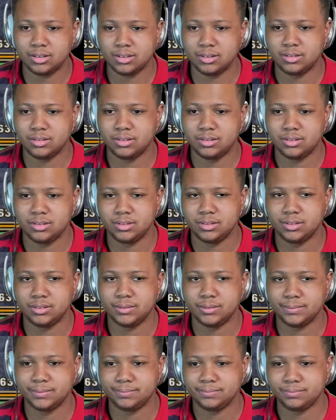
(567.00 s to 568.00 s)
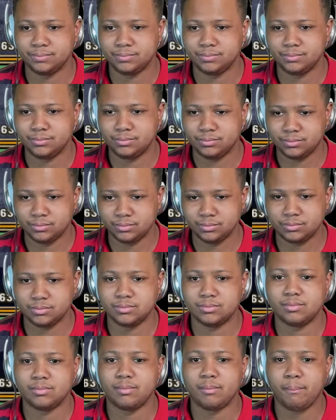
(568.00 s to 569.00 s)

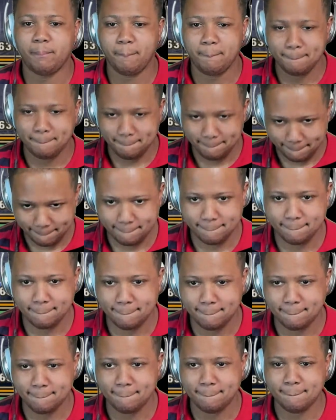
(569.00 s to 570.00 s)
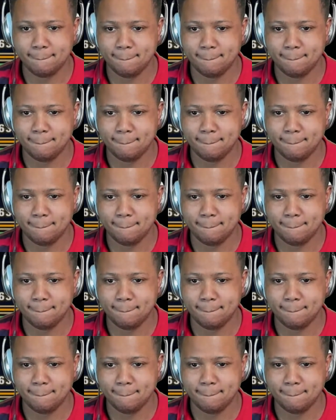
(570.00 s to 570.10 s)
[no speech]